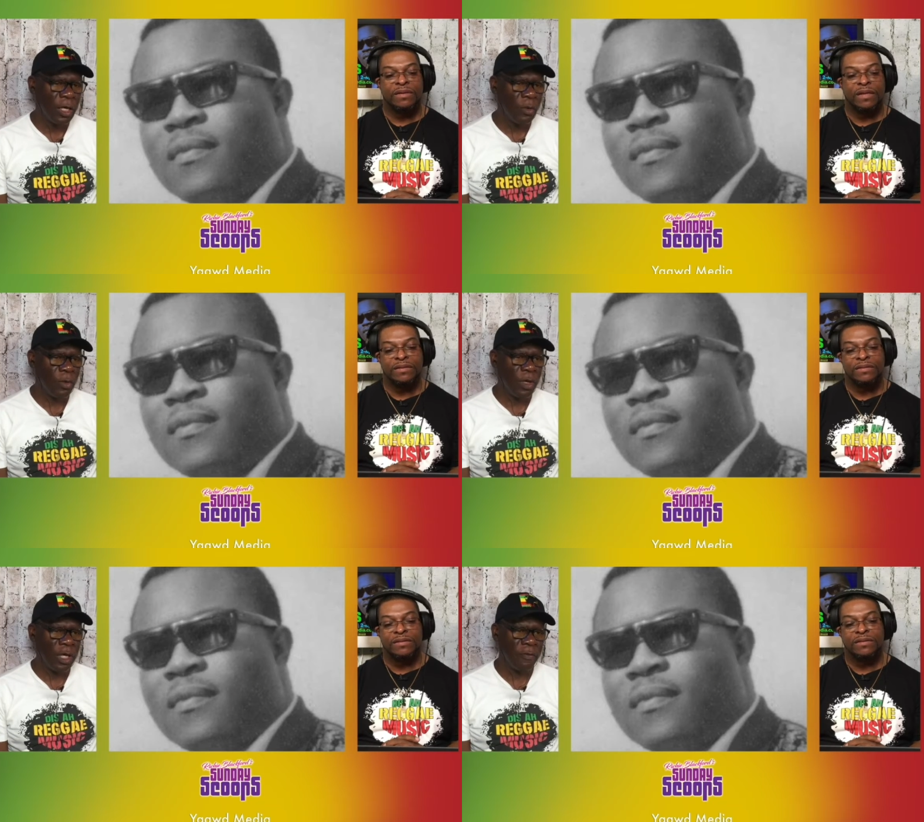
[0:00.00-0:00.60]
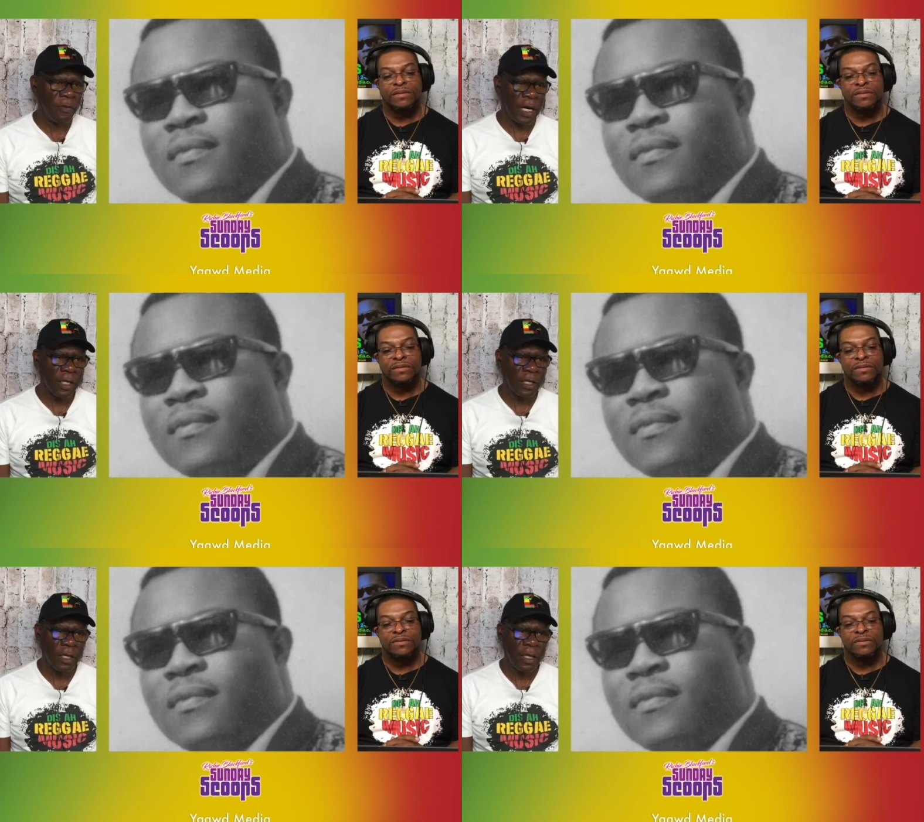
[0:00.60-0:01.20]
Speaker 1: who in
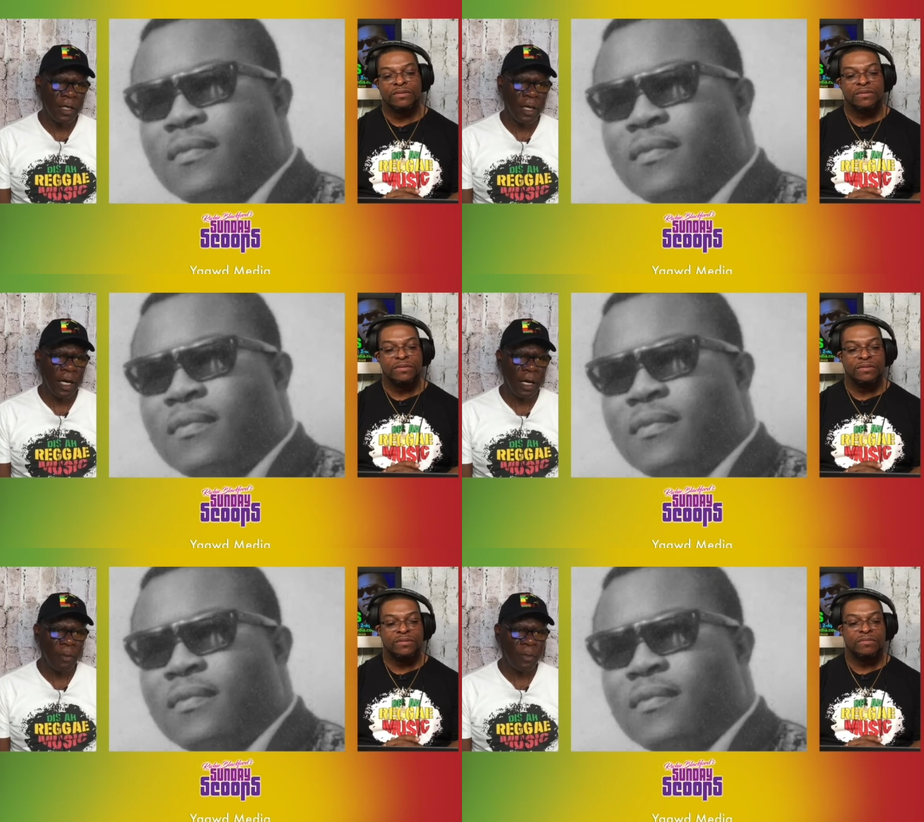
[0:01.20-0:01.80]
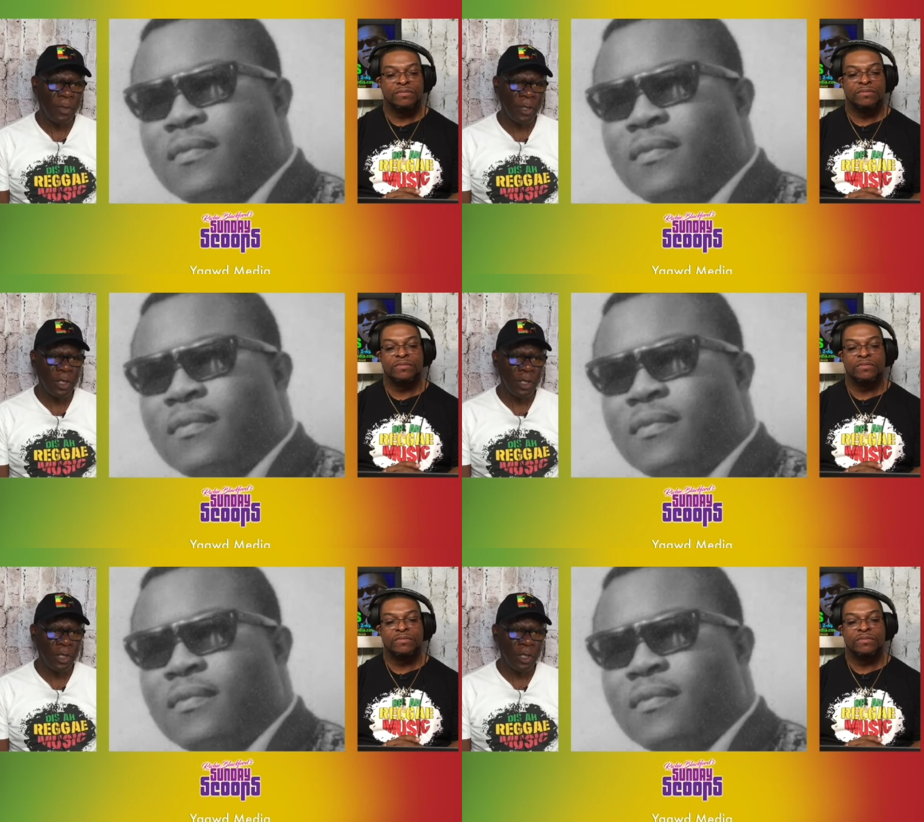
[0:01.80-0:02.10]
fact um,